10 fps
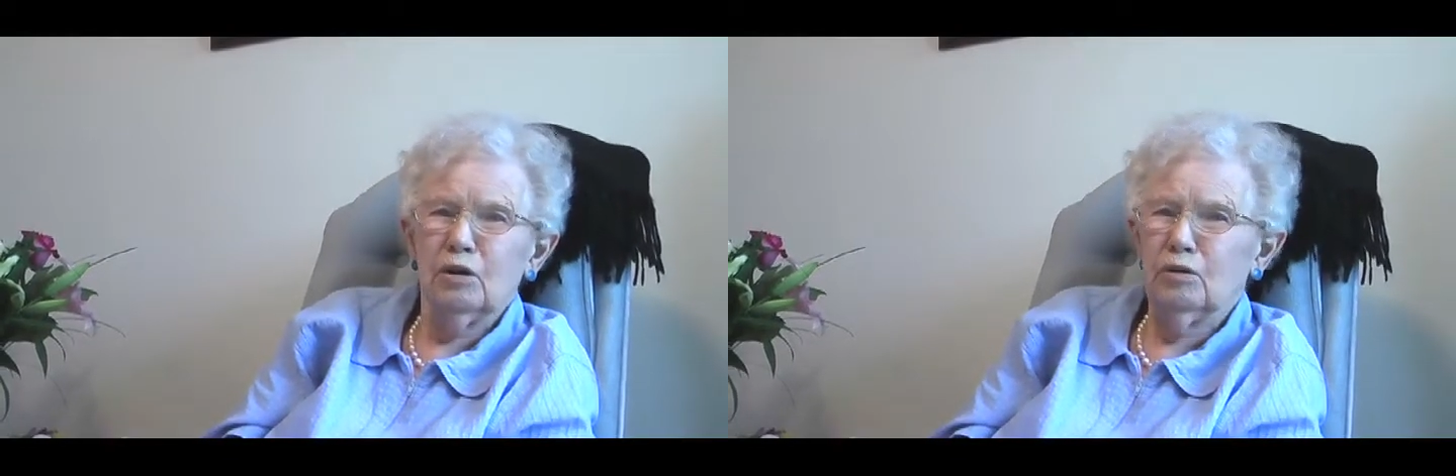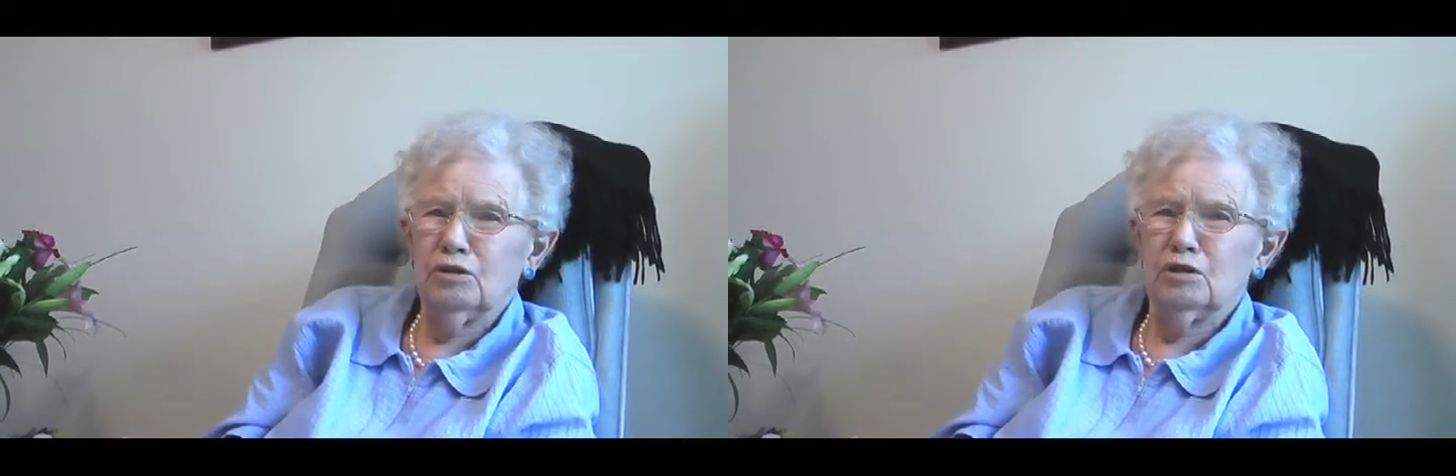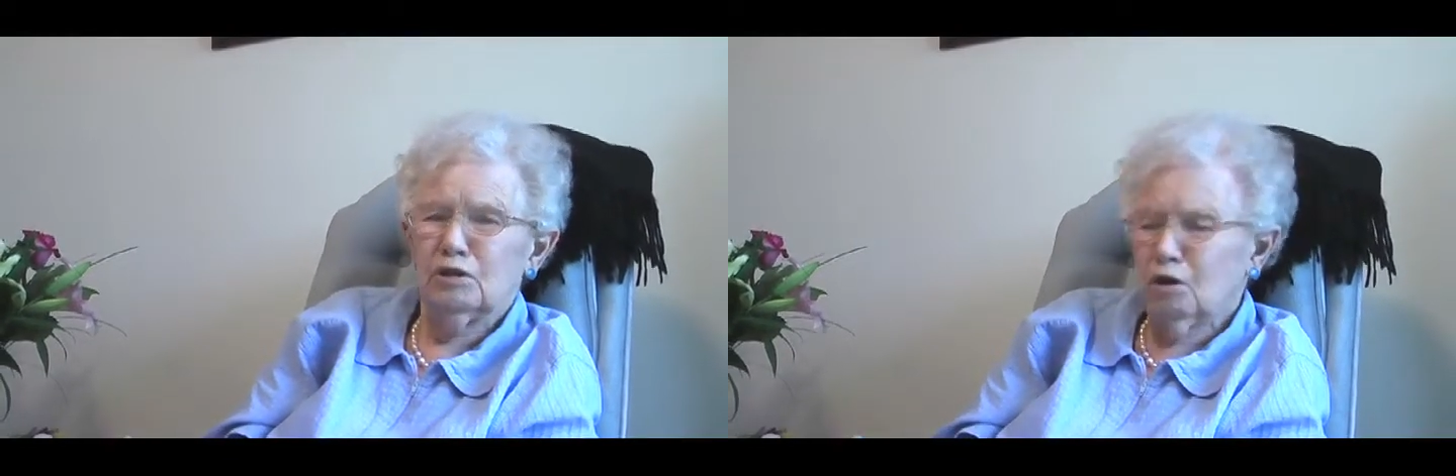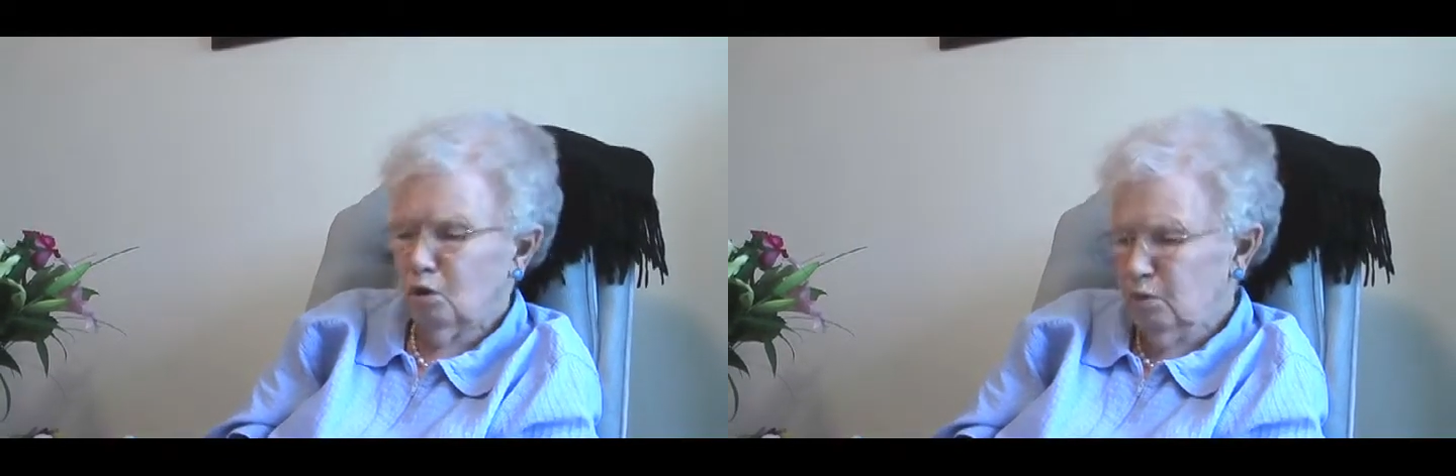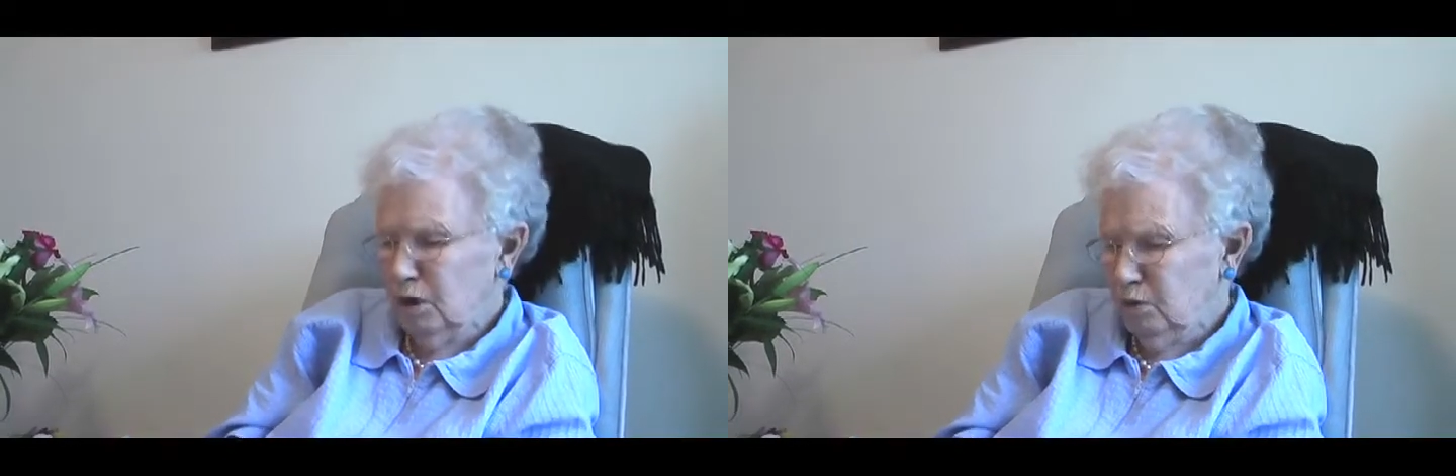she'd tell
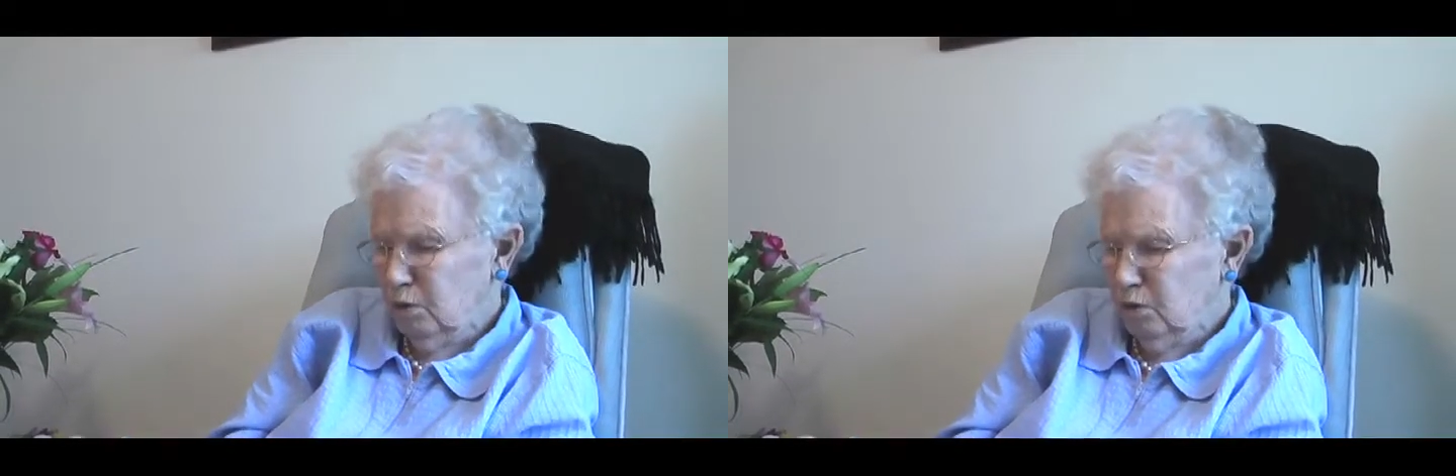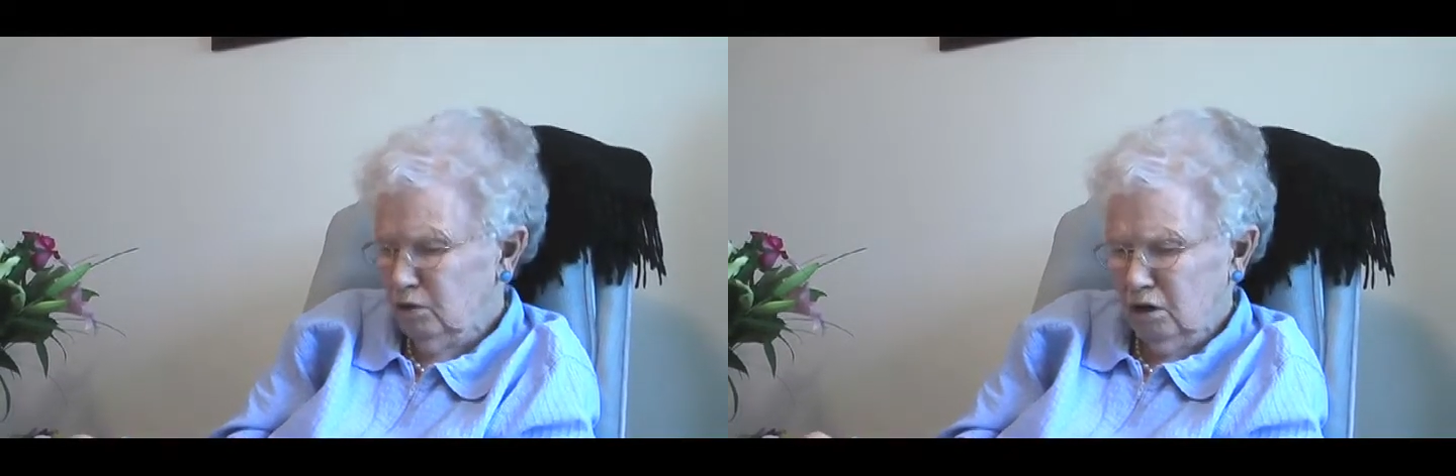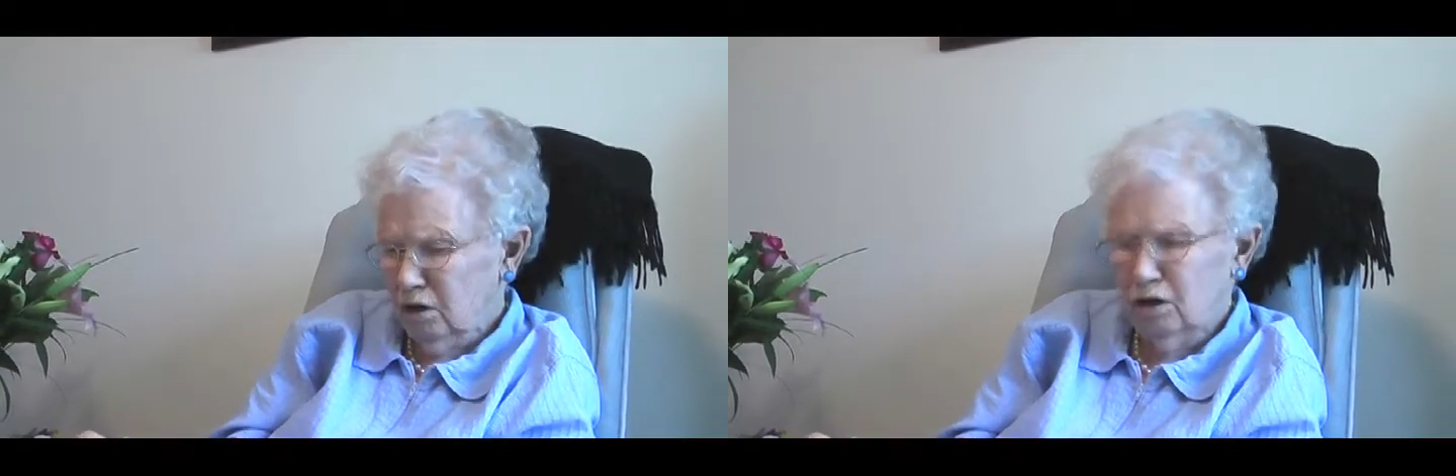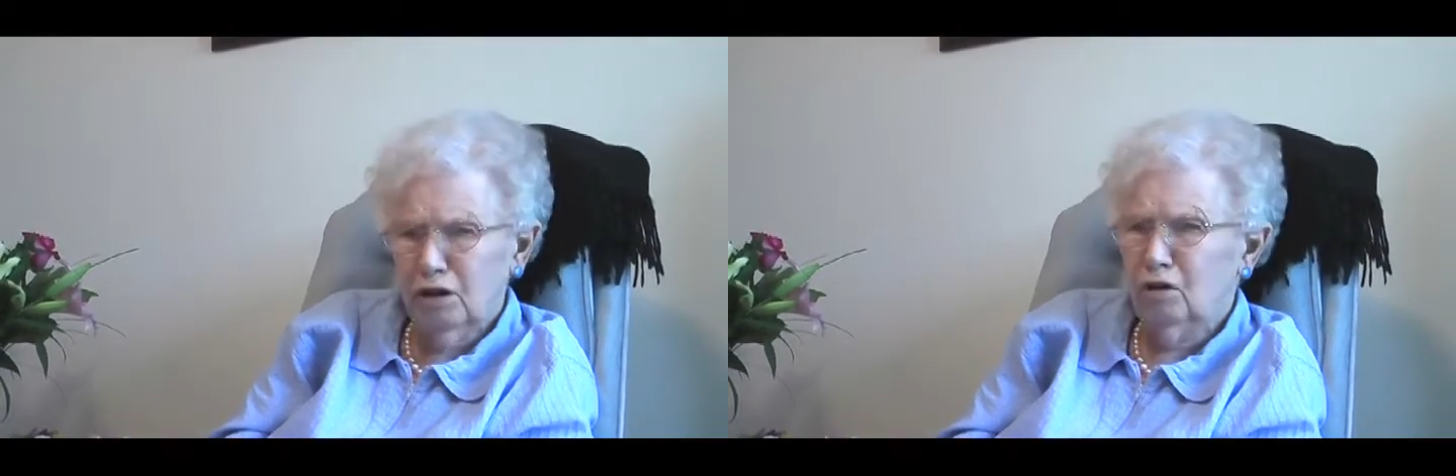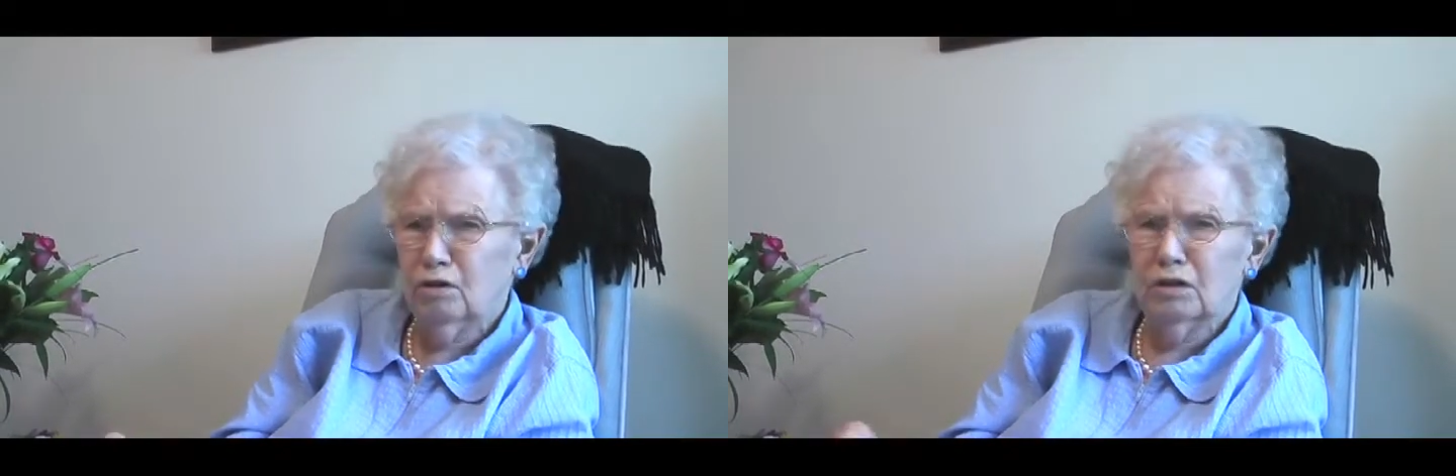Mabel, you're not any
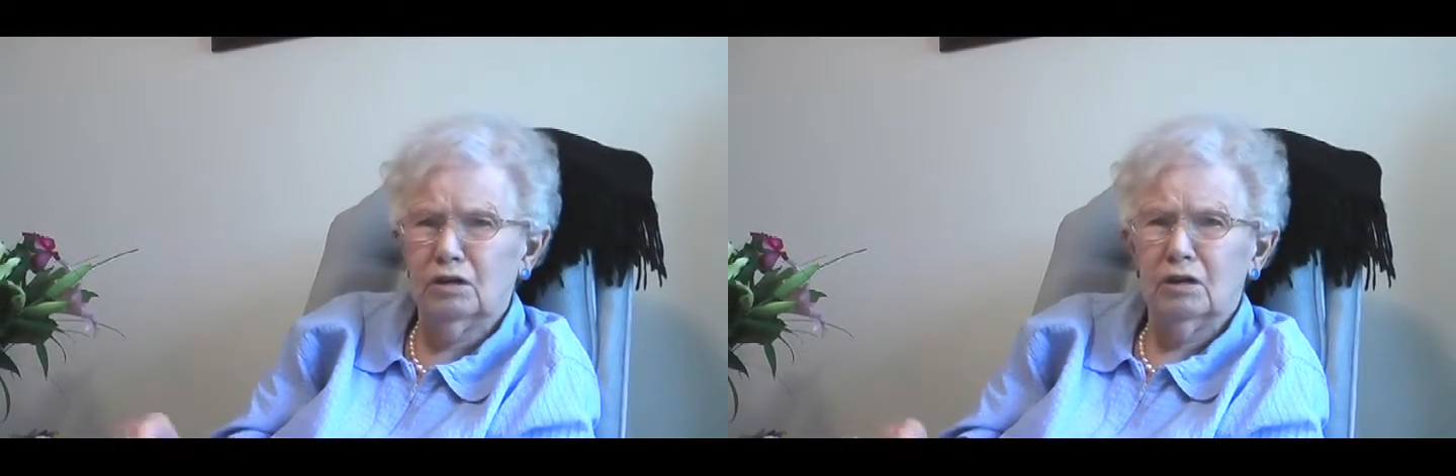good,